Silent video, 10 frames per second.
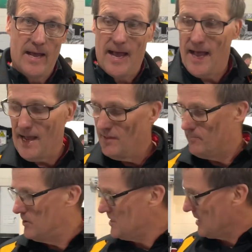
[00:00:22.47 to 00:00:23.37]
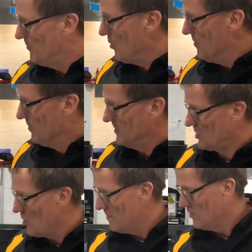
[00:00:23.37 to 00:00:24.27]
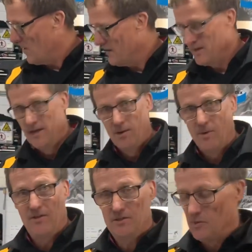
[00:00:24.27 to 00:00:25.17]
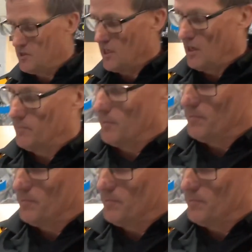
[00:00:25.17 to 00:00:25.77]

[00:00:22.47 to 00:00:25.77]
And the particular problem is a common one, where this particular